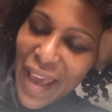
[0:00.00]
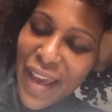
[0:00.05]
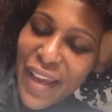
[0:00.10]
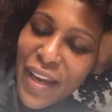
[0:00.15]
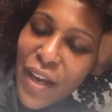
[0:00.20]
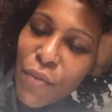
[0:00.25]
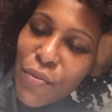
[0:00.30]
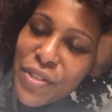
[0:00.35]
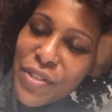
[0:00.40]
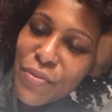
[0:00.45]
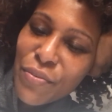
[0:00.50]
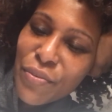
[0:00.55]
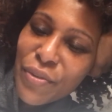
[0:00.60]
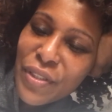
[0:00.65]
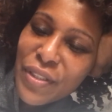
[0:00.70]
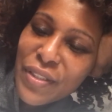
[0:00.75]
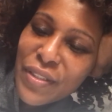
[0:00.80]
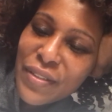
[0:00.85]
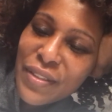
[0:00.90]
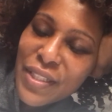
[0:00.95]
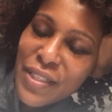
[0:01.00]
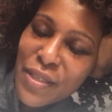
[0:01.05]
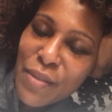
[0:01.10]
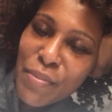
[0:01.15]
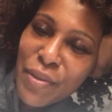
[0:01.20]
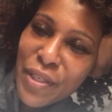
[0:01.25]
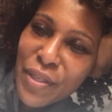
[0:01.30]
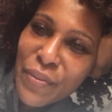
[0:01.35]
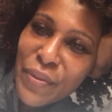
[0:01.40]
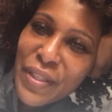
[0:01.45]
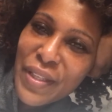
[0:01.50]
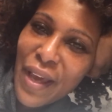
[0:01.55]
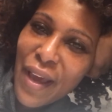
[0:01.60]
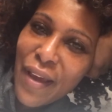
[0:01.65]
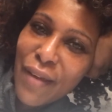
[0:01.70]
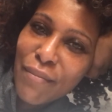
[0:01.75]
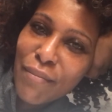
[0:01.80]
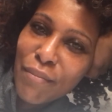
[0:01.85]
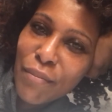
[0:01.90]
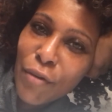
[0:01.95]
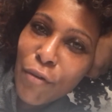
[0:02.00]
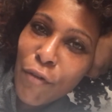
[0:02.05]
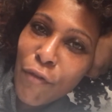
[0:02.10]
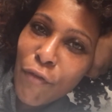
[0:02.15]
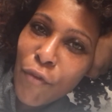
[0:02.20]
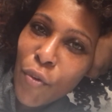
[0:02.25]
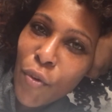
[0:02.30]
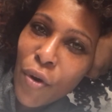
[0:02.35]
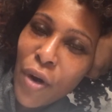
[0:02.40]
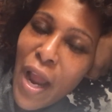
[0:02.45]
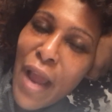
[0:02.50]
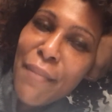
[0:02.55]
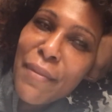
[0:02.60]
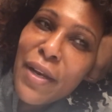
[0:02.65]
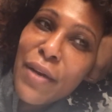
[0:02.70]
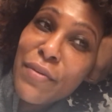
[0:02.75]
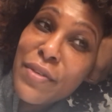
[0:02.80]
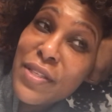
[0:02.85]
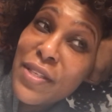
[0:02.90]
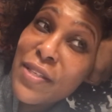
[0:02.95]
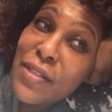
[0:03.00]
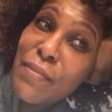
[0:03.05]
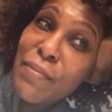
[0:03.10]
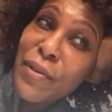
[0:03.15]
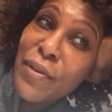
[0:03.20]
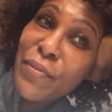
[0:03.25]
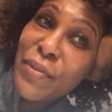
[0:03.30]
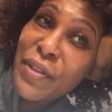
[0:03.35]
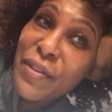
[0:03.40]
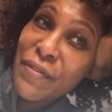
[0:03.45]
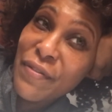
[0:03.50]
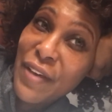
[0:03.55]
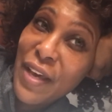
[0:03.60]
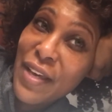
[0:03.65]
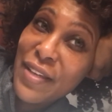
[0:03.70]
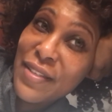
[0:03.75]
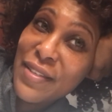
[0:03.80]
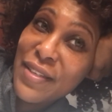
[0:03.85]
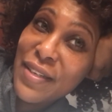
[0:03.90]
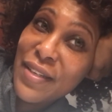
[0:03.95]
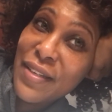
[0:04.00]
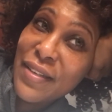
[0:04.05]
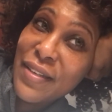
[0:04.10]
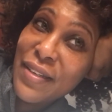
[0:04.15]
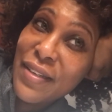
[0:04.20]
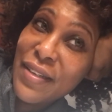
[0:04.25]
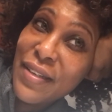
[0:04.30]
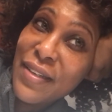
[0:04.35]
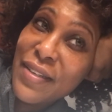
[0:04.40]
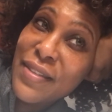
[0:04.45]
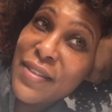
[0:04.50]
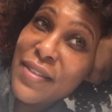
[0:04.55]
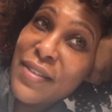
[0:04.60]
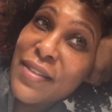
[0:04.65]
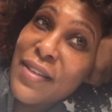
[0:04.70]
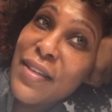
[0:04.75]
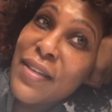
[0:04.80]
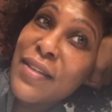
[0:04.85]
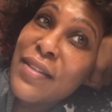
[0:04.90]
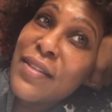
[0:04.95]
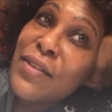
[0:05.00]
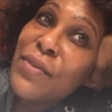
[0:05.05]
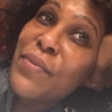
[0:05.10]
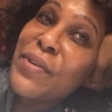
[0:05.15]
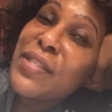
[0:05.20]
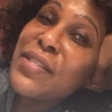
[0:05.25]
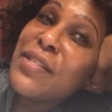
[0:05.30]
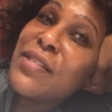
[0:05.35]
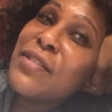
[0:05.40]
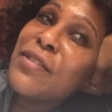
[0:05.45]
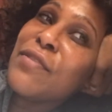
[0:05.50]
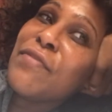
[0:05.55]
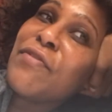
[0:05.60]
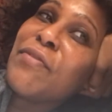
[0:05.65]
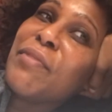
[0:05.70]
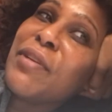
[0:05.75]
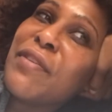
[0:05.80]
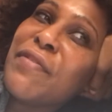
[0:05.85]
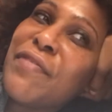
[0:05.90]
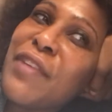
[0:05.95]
And I wasn't real disciplined with that before. I mean, I was disciplined with the fasting because it, it's always easier for me to